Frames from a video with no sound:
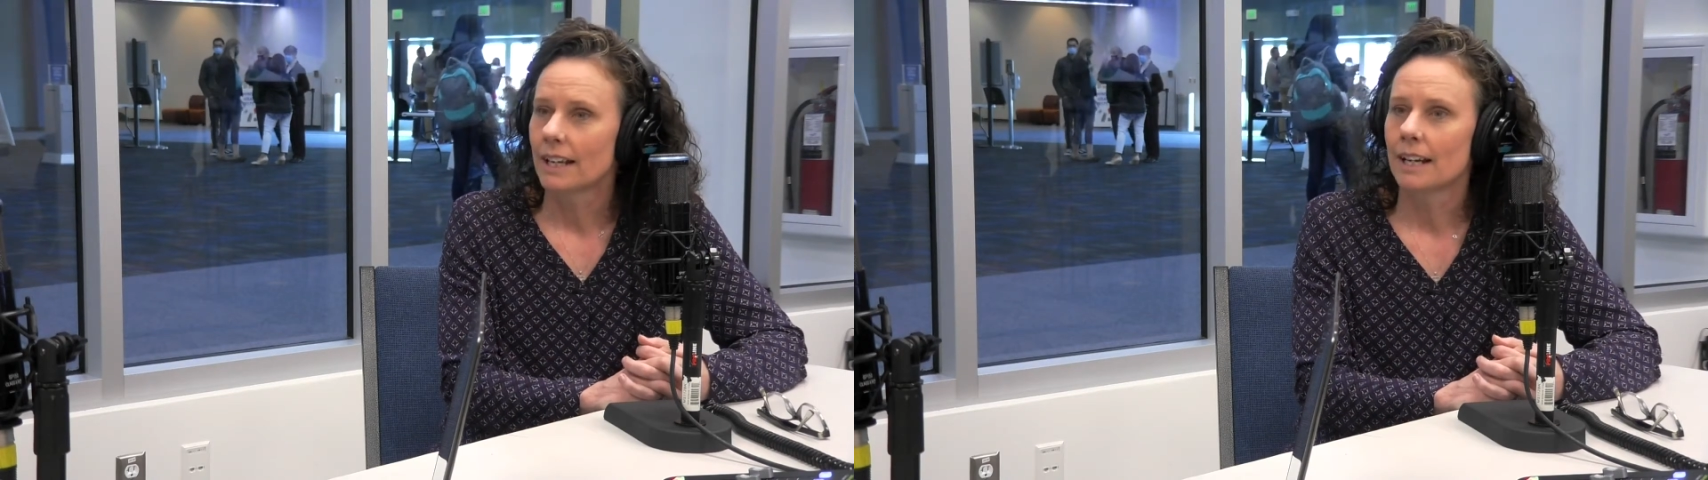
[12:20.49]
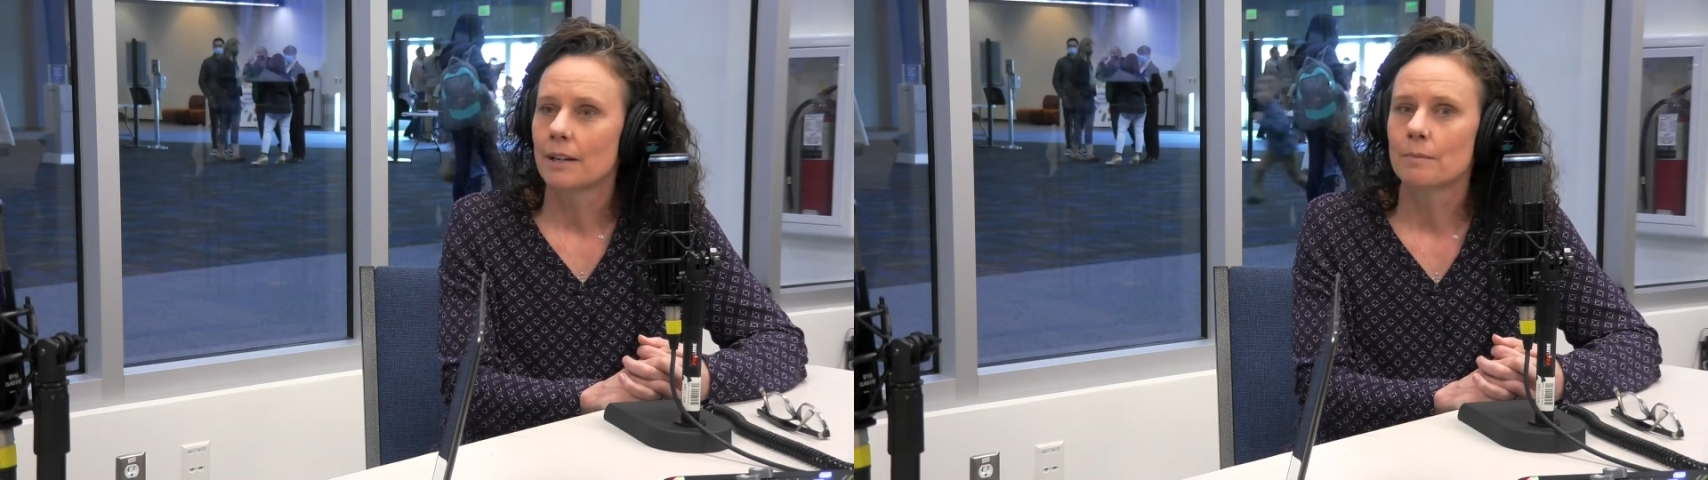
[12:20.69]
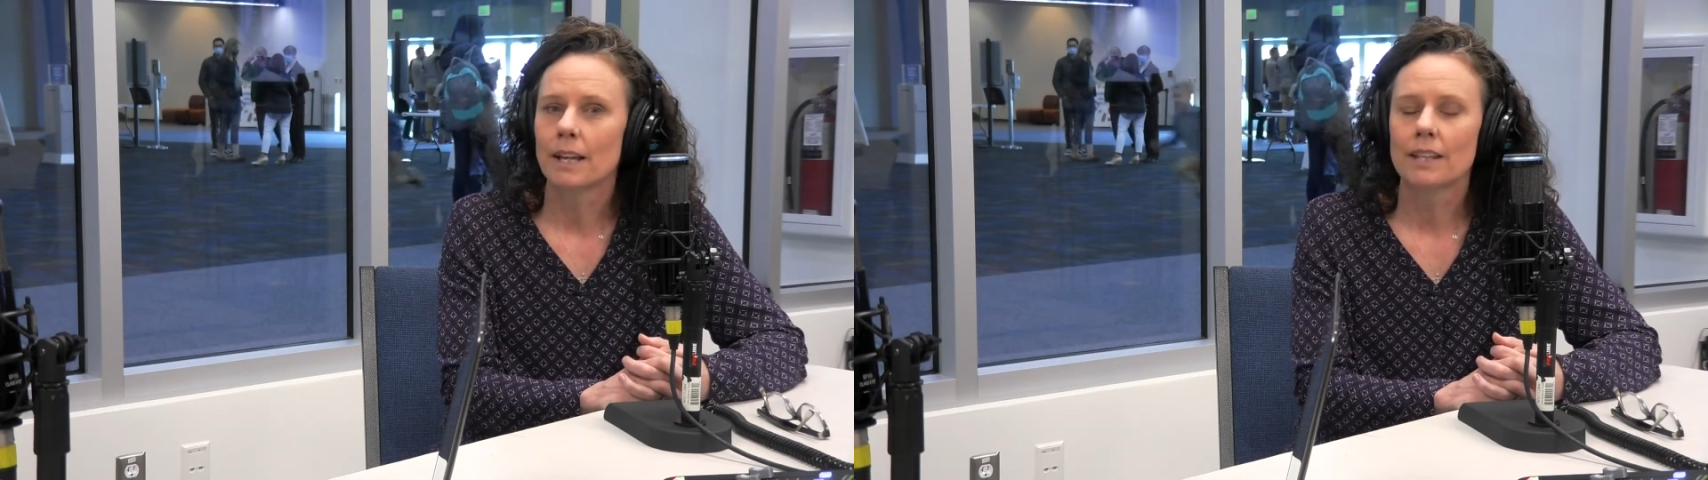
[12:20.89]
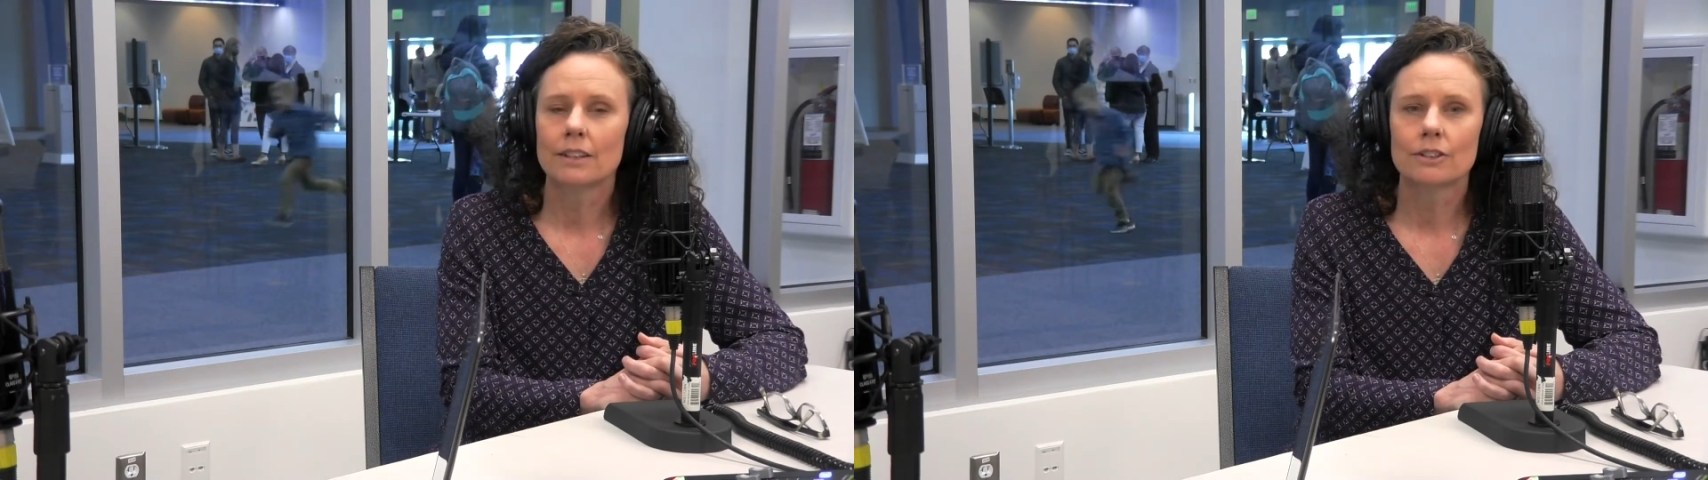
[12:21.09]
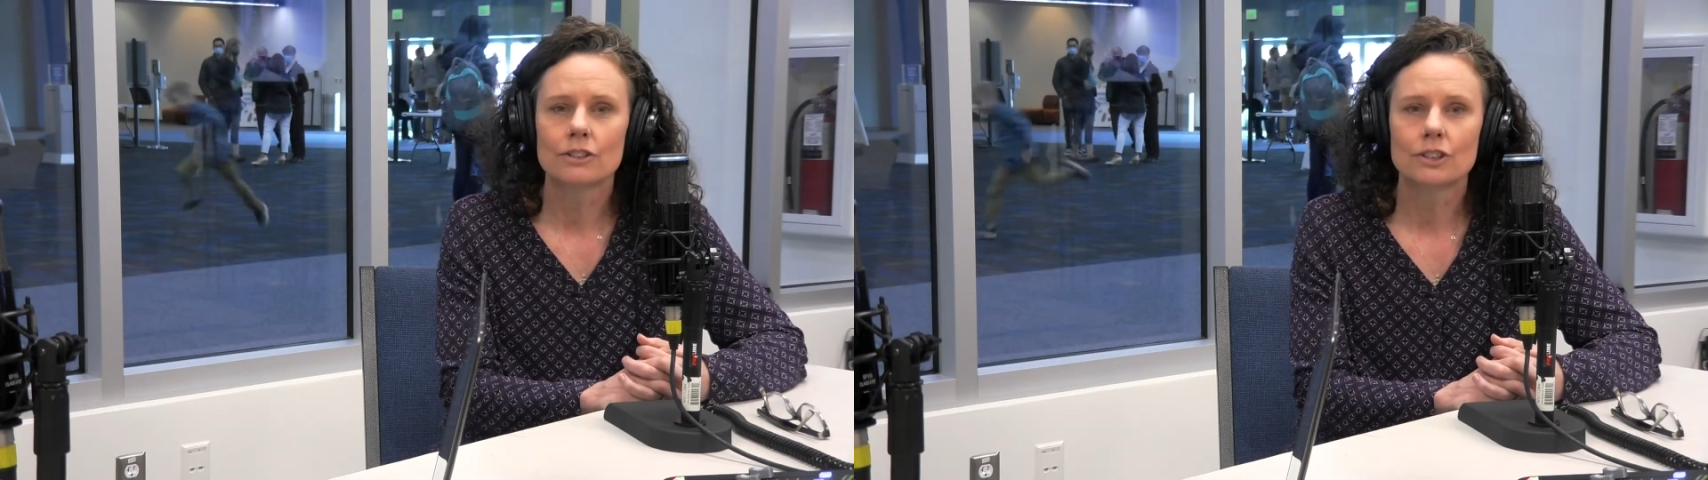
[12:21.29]
and
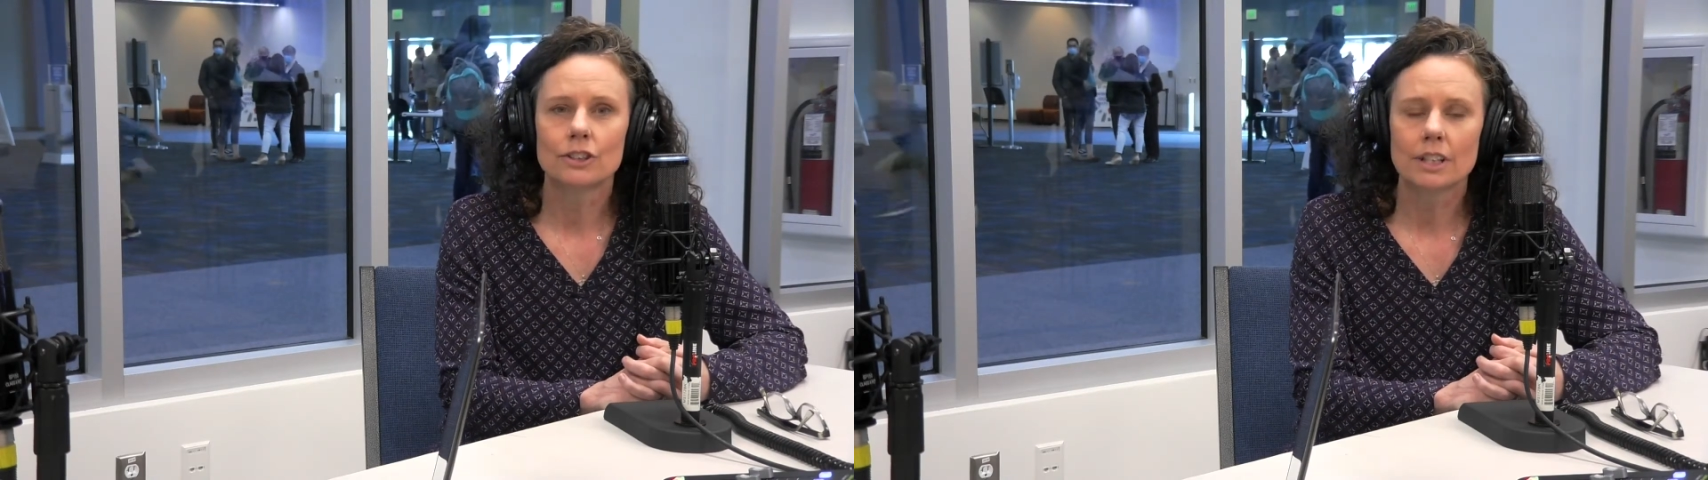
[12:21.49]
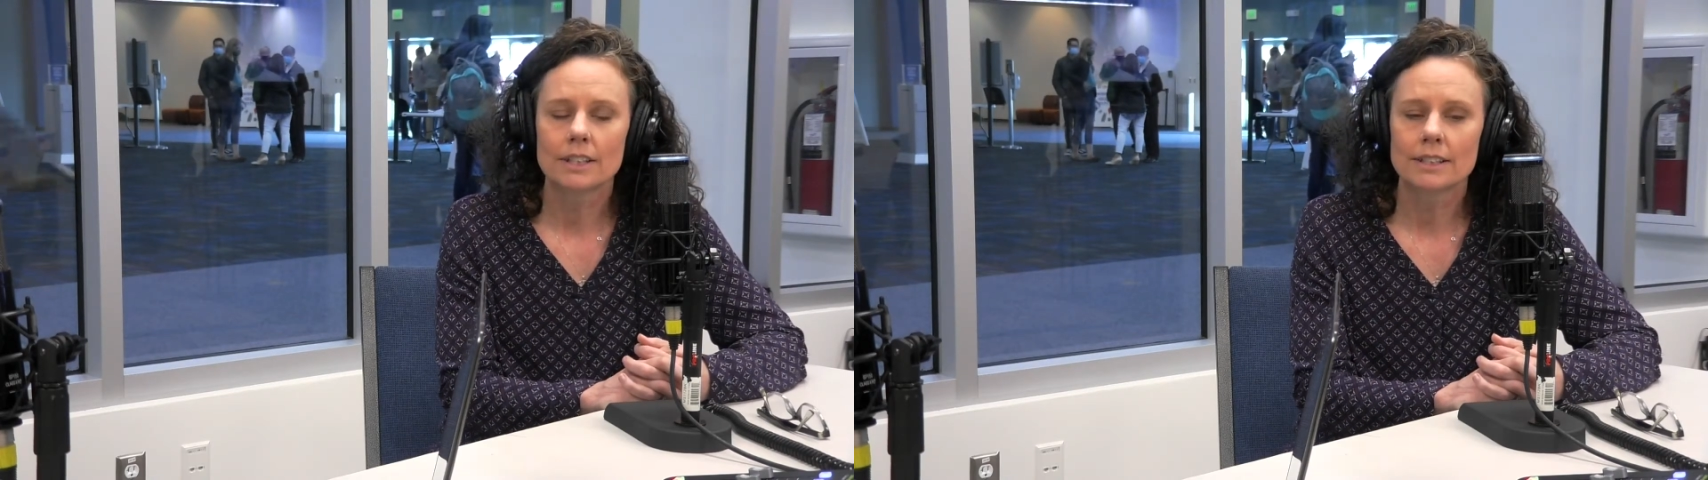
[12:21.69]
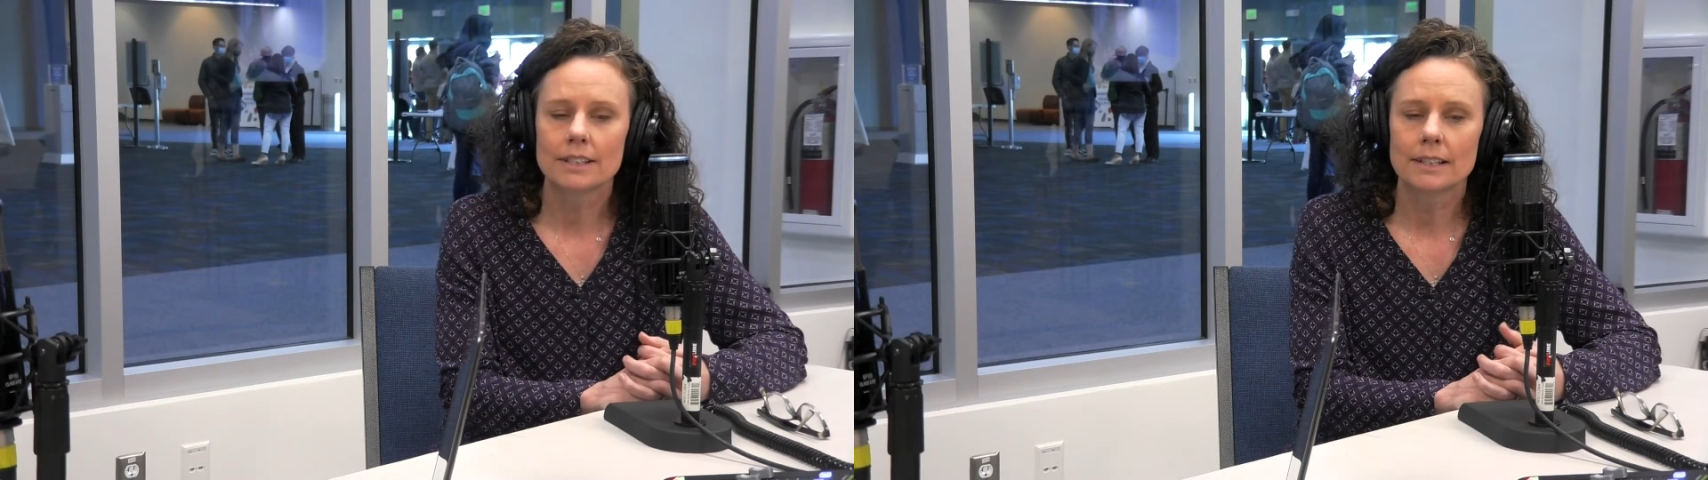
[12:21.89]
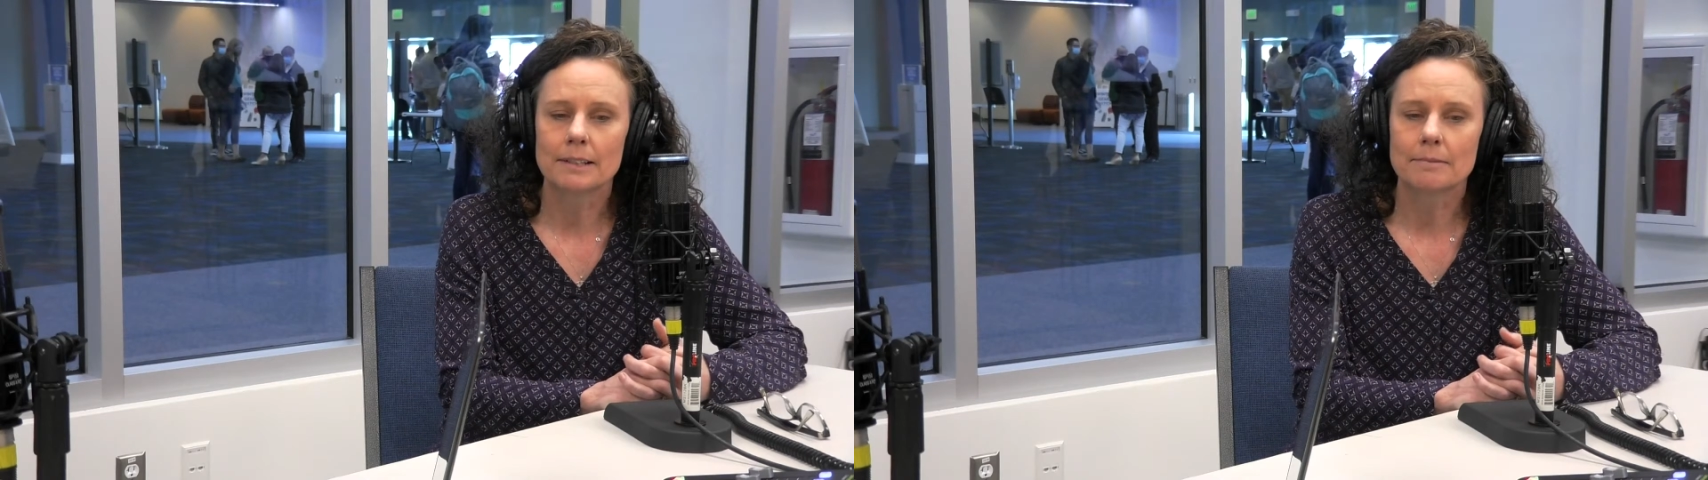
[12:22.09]
there's just